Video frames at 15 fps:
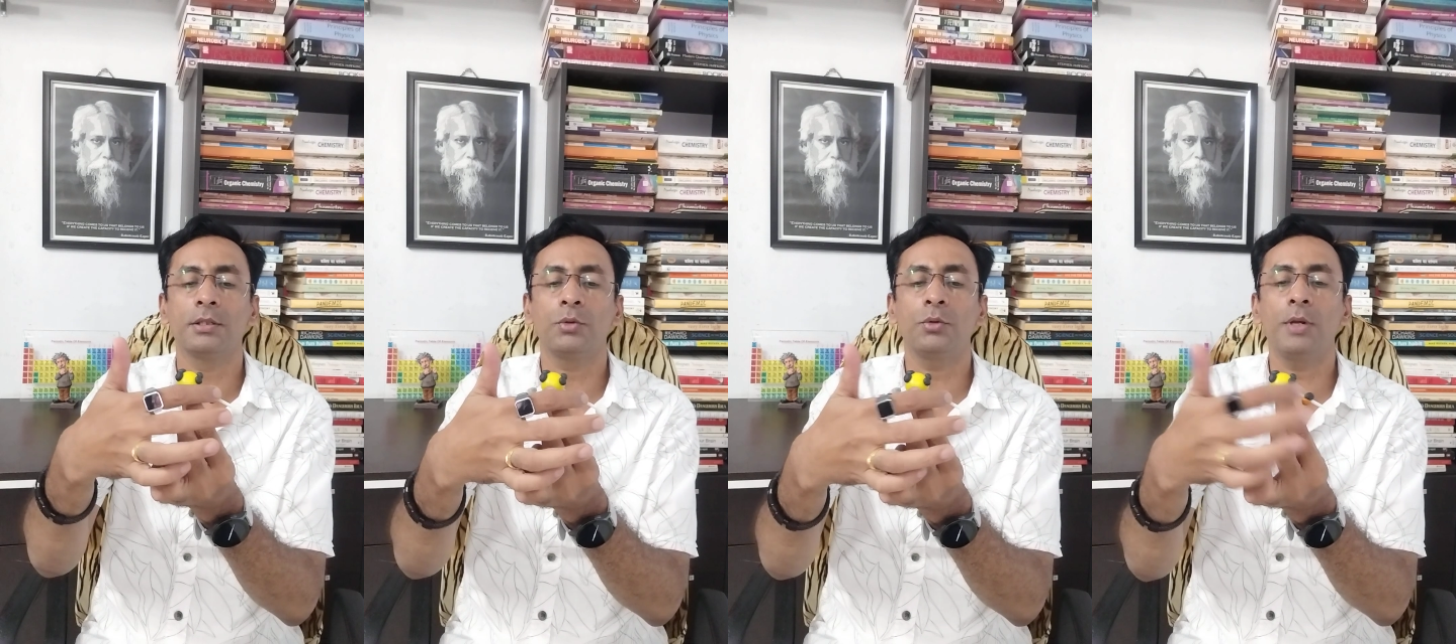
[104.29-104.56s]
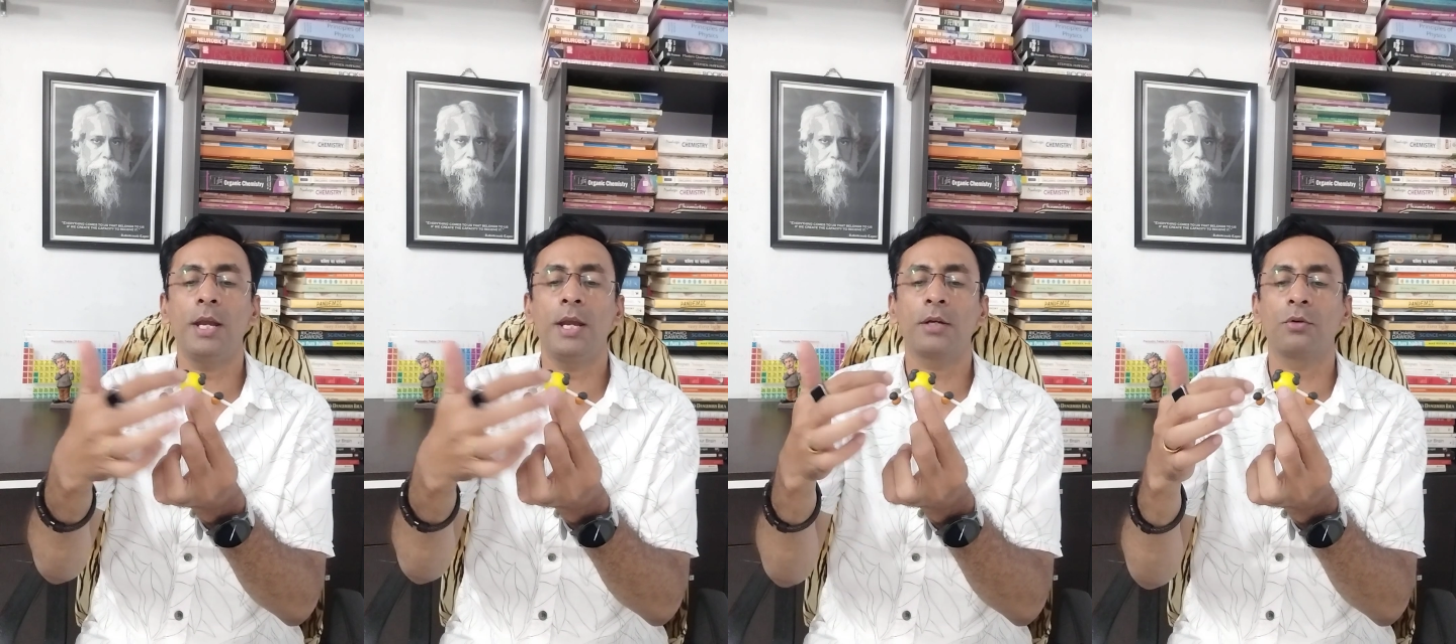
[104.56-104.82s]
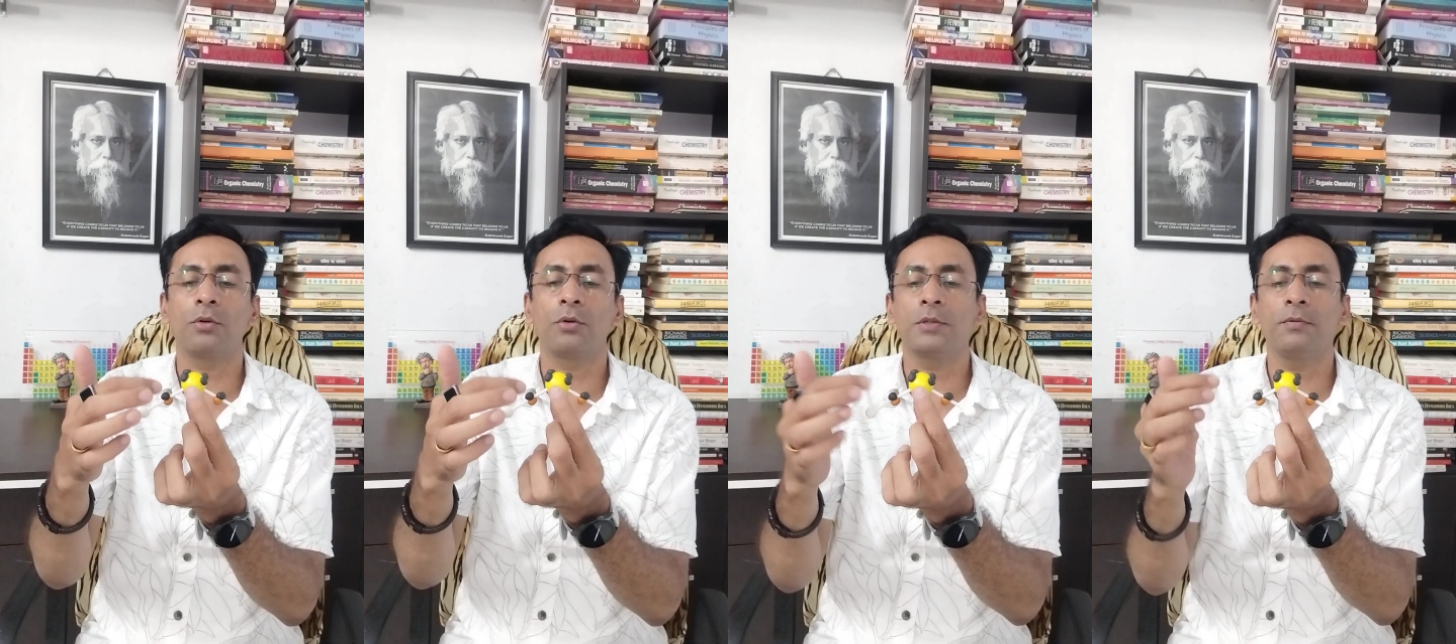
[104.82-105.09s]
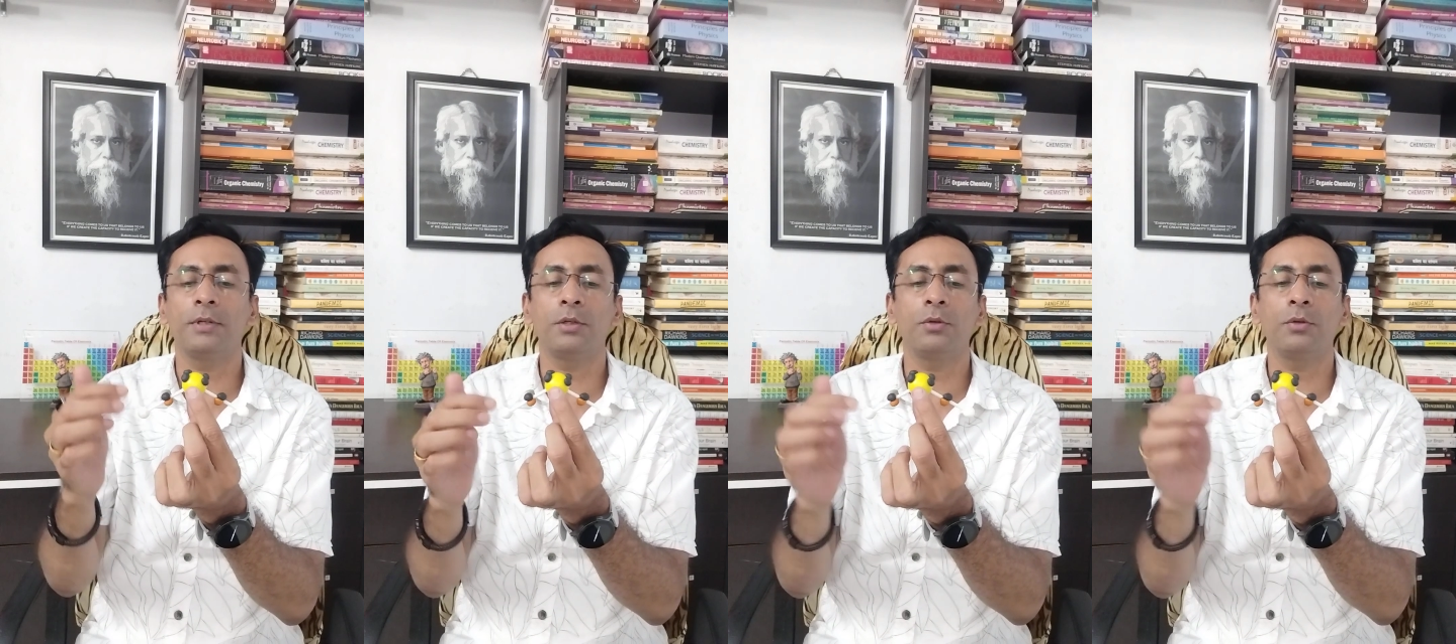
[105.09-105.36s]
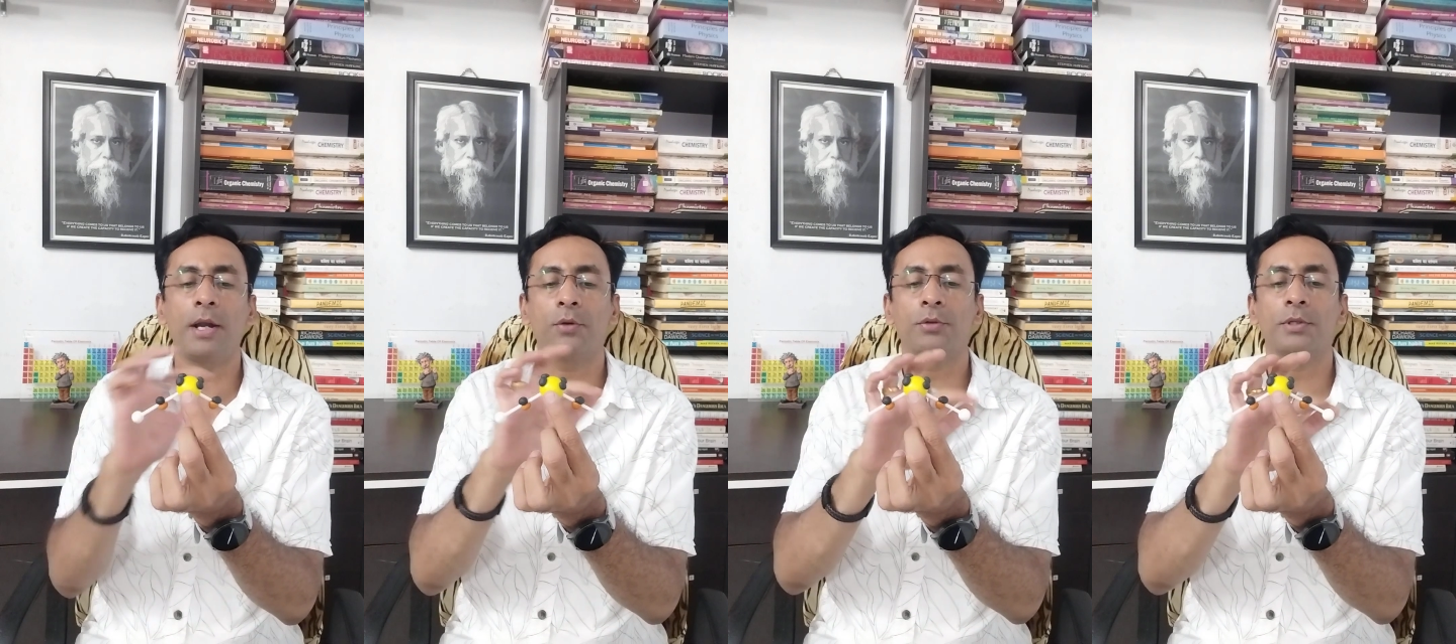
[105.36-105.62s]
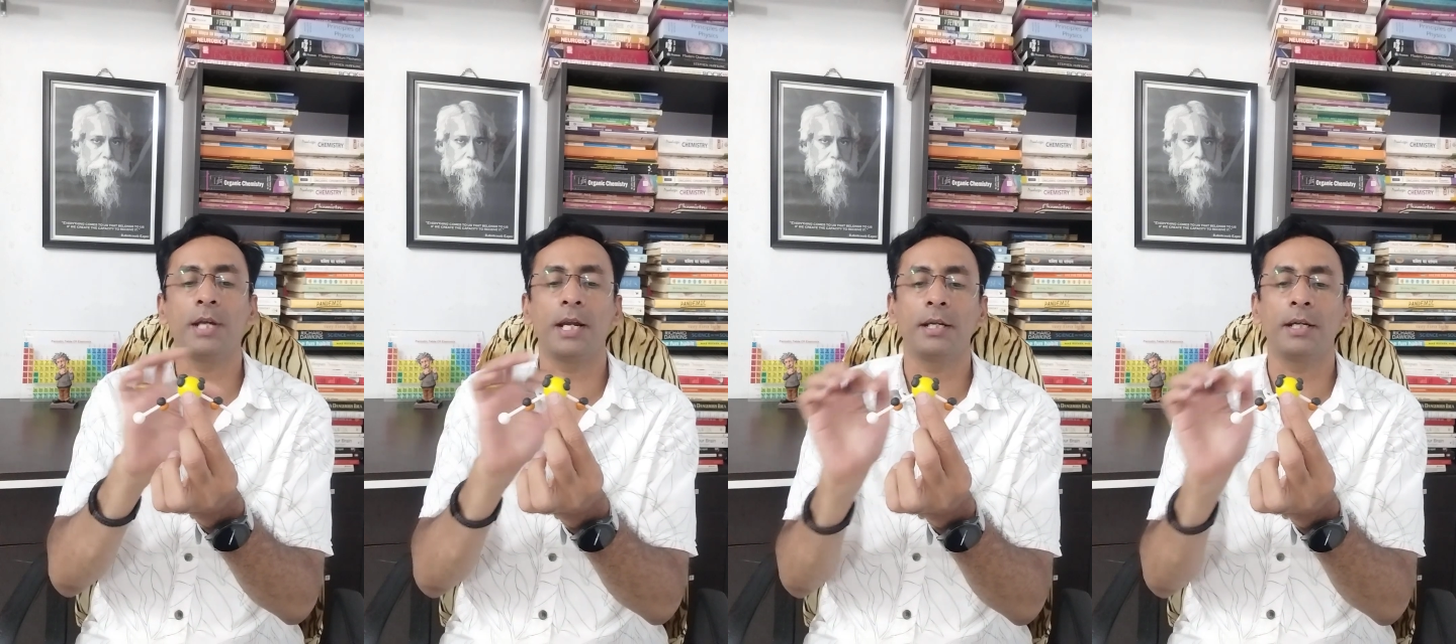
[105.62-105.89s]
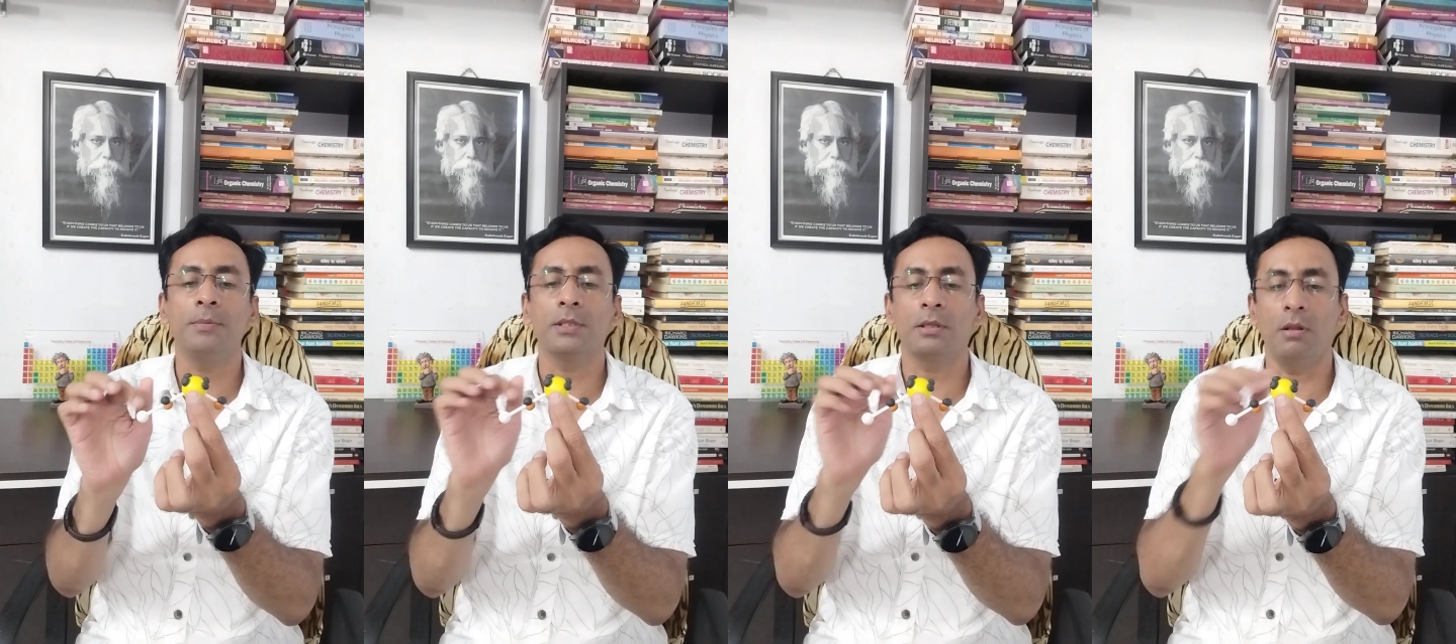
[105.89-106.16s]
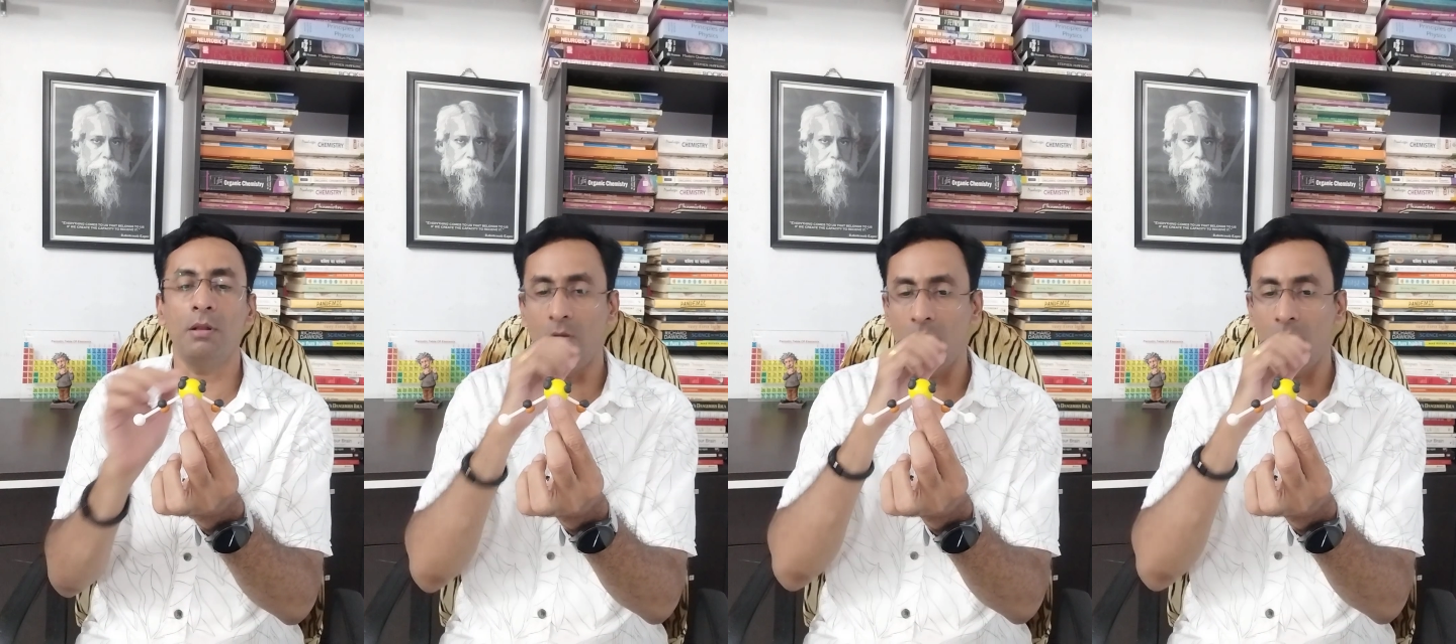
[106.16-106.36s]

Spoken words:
2 electrons with 2 hydrogen atoms.